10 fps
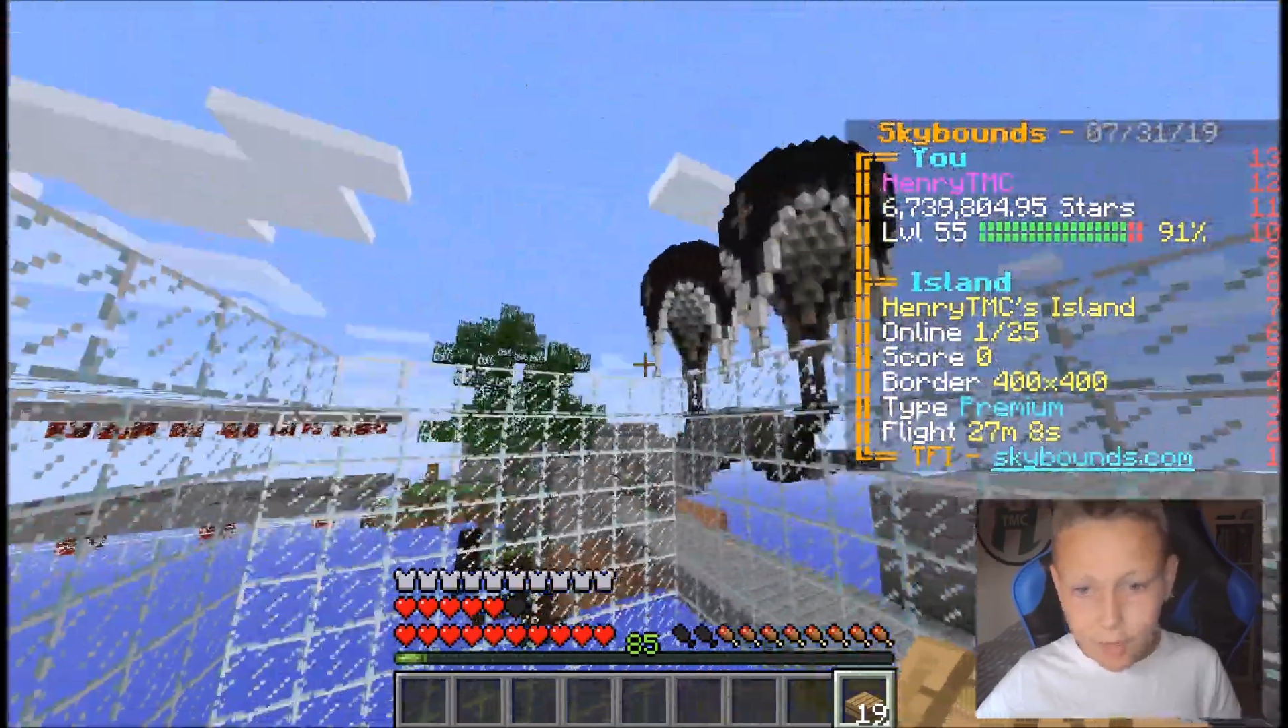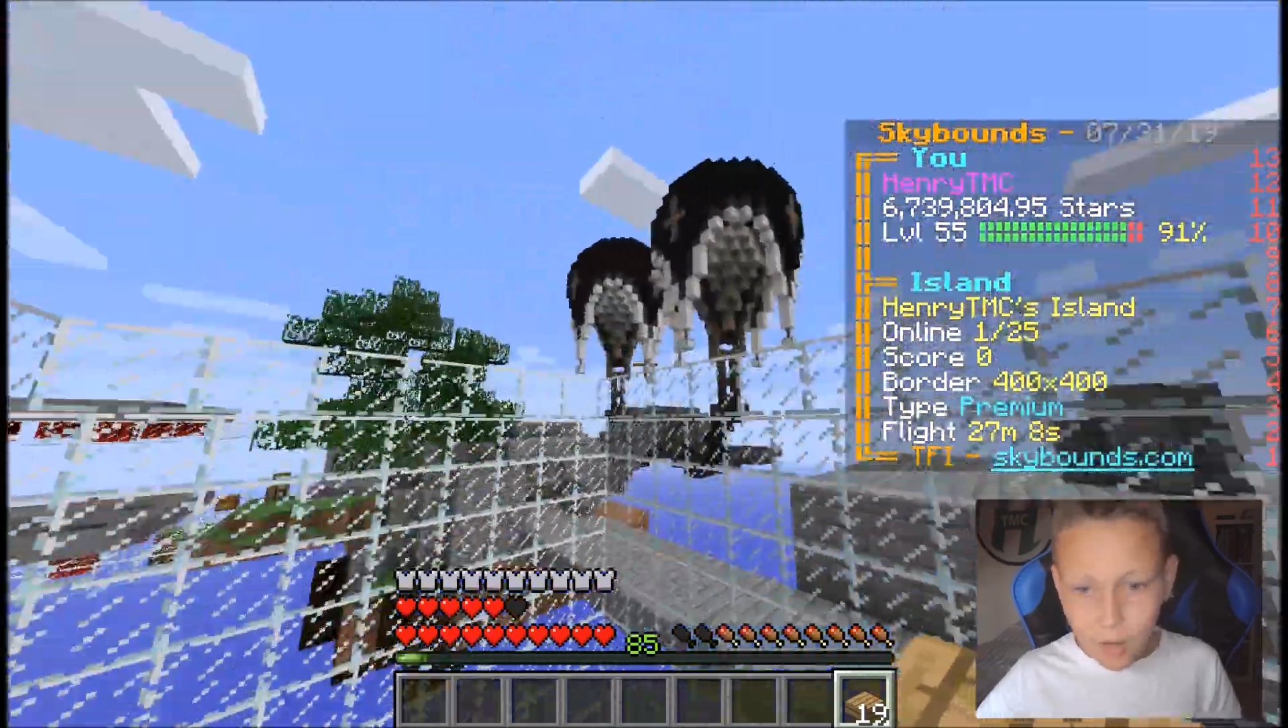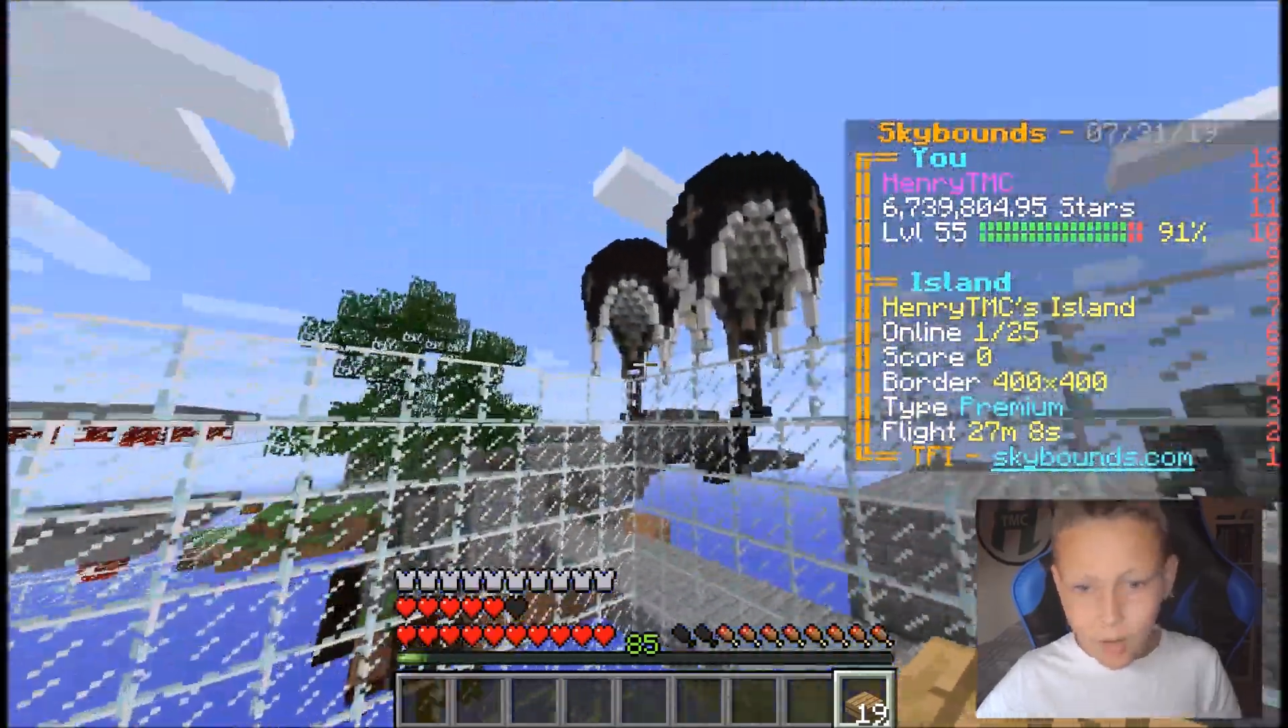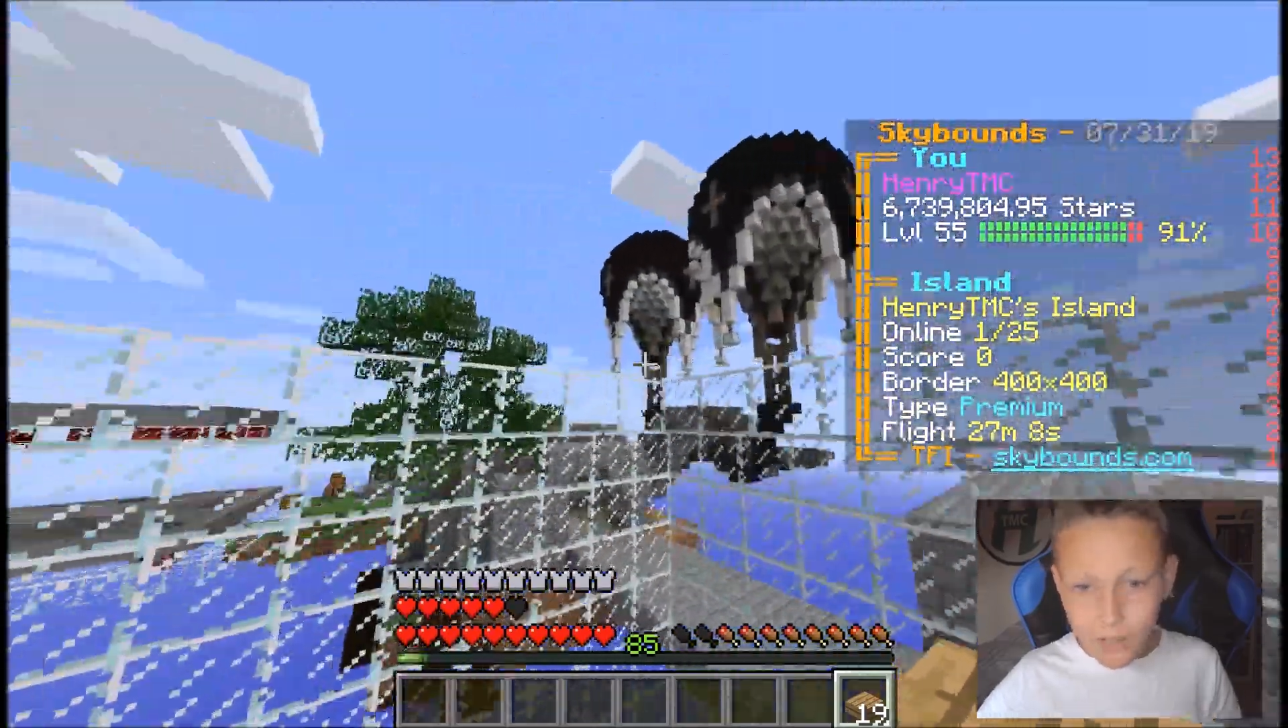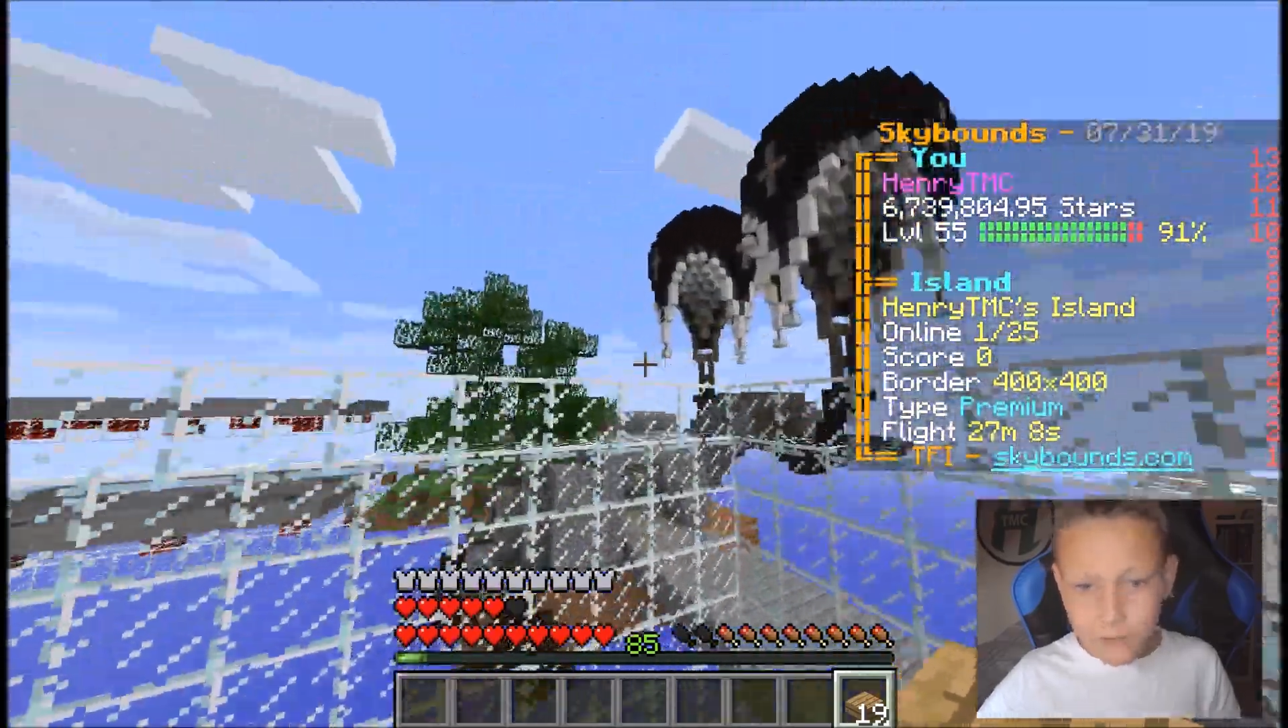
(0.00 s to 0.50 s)

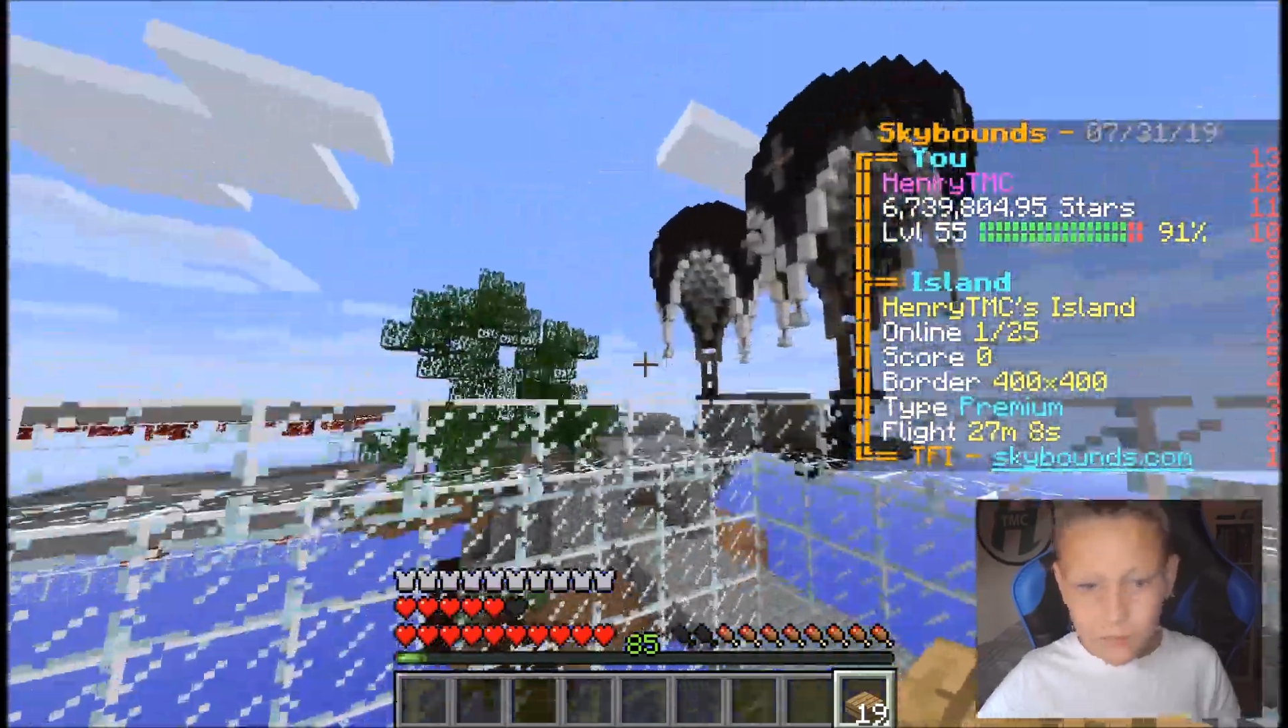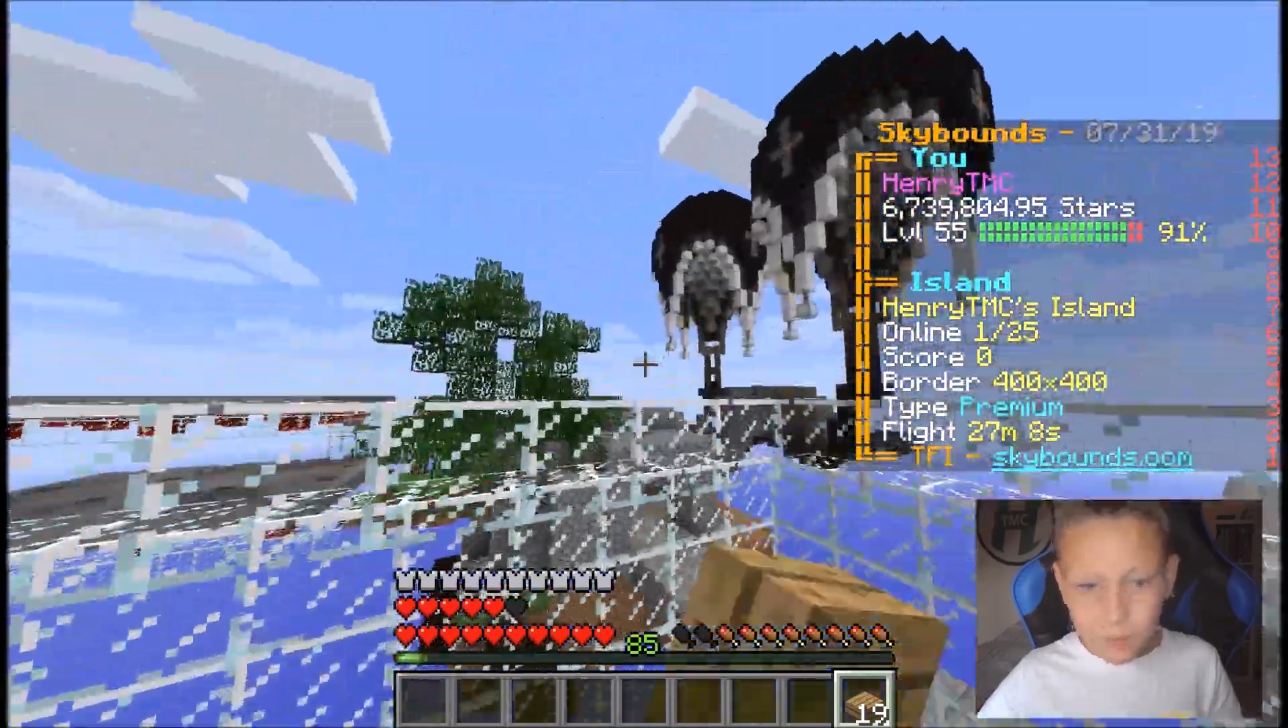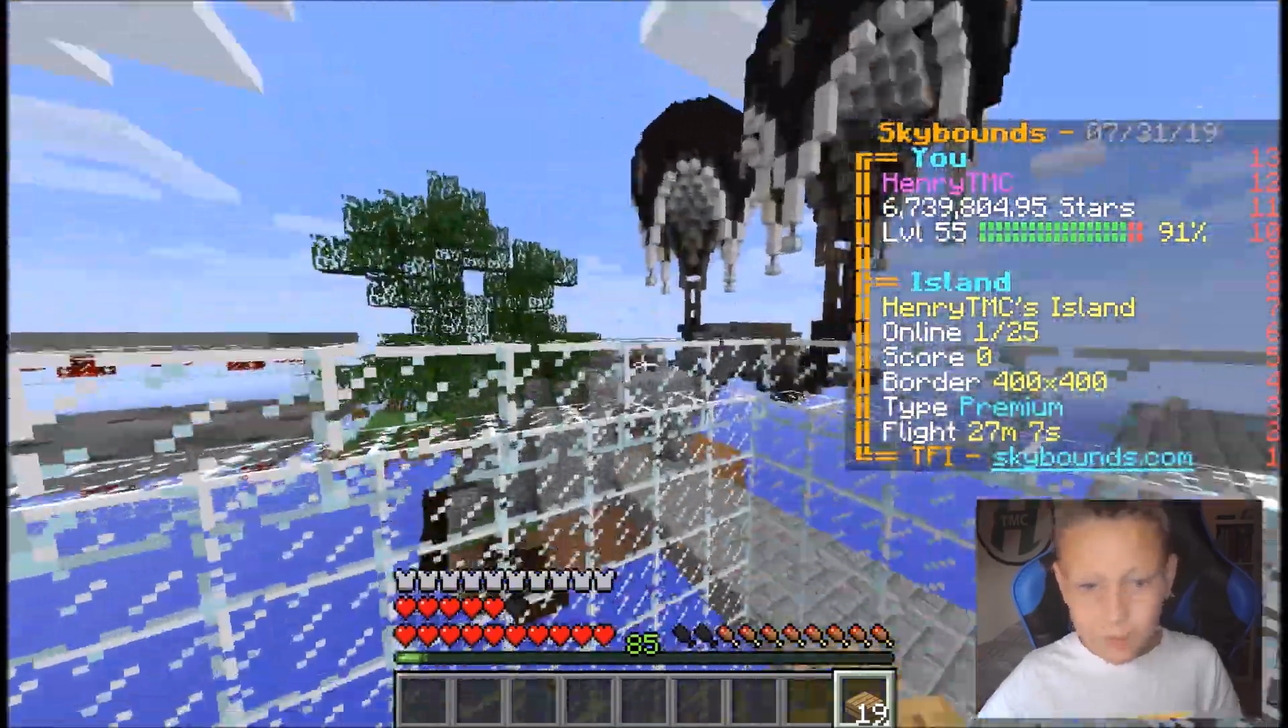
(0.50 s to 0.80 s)
I left a bit